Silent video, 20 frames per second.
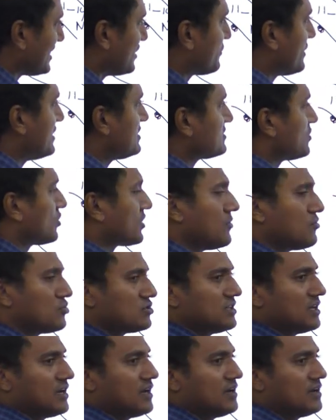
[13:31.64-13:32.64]
friends, now come
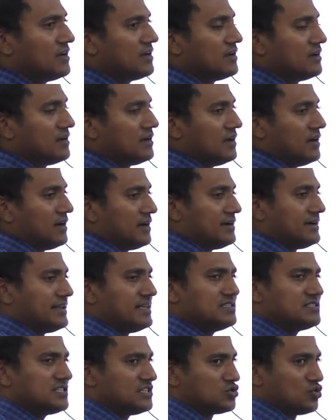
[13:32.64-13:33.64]
to the
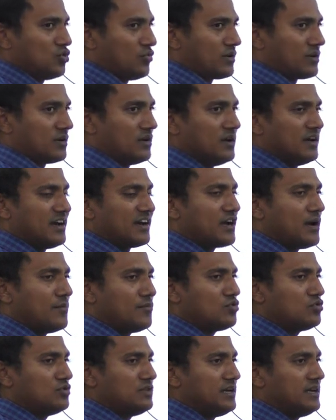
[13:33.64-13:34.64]
density is over.
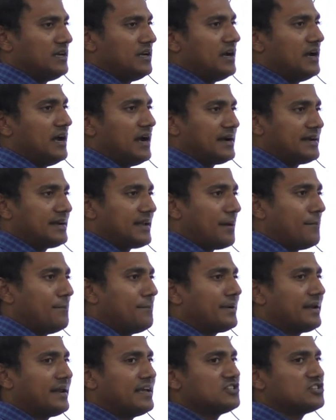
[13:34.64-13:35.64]
Come to the
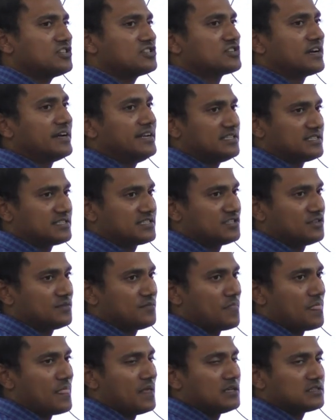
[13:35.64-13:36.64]
temperature studies.
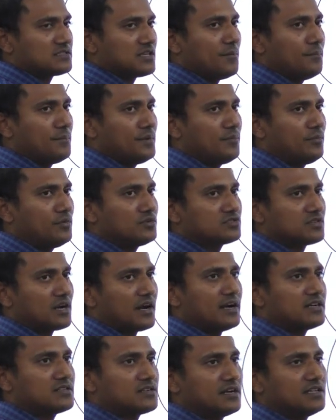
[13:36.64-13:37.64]
Some people
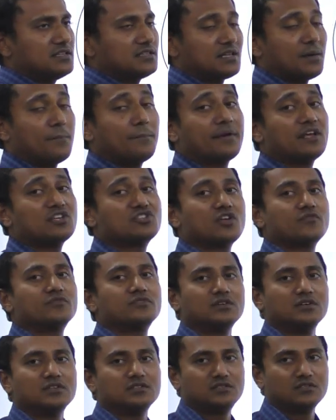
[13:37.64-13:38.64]
start studying temperature of
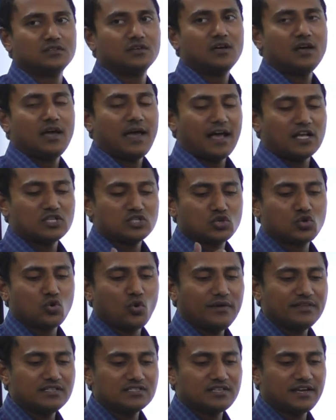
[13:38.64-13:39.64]
the earth. As you
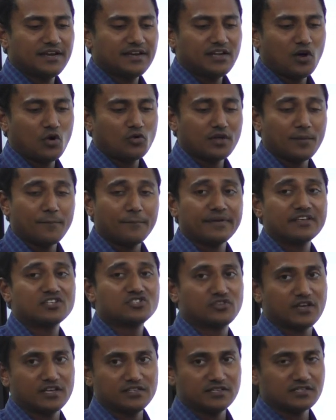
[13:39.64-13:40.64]
go inside, how
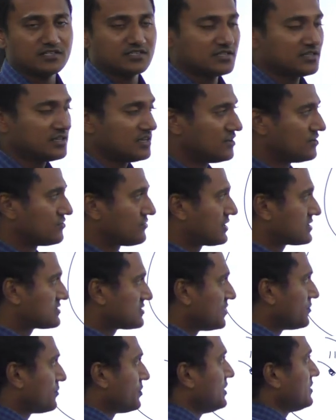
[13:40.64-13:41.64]
temperature changes. For
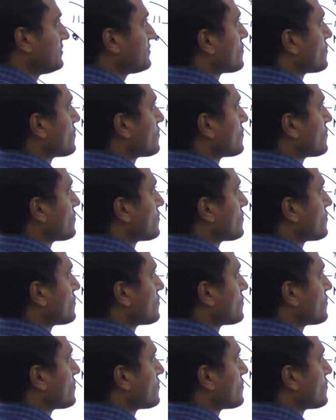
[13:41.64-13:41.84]
example,